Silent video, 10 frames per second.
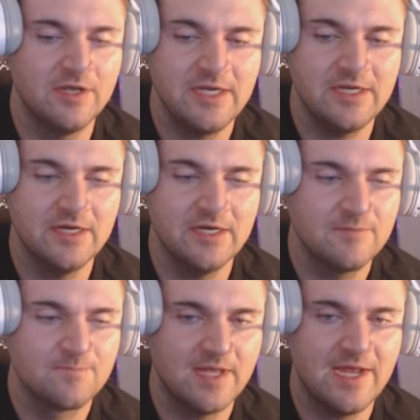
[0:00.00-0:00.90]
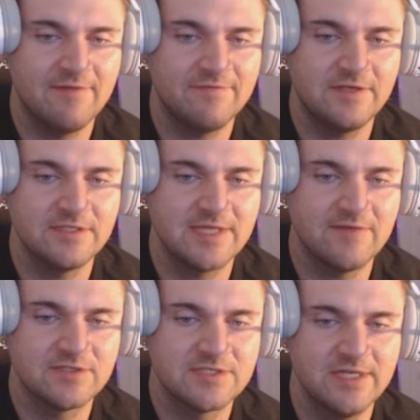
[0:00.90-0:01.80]
ENA at
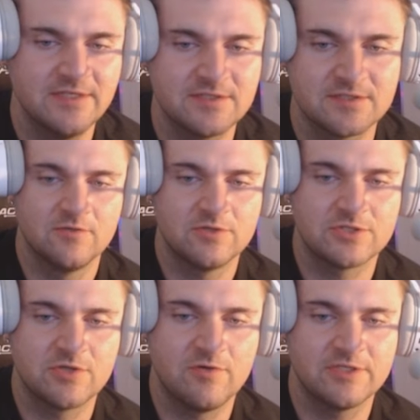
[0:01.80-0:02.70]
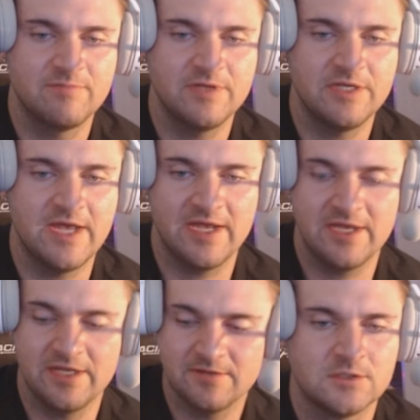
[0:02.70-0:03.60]
57 cents, which is going to be
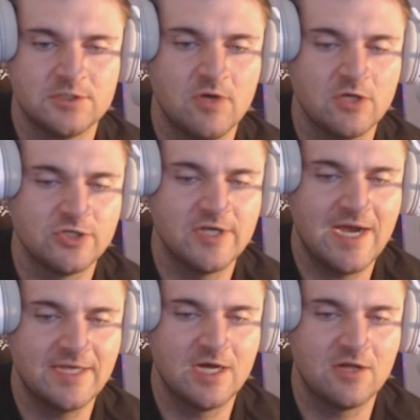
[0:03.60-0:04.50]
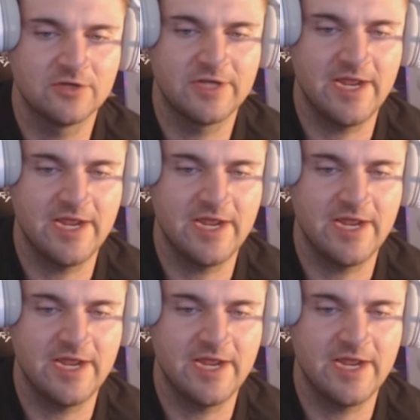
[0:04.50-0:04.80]
a $209 gain.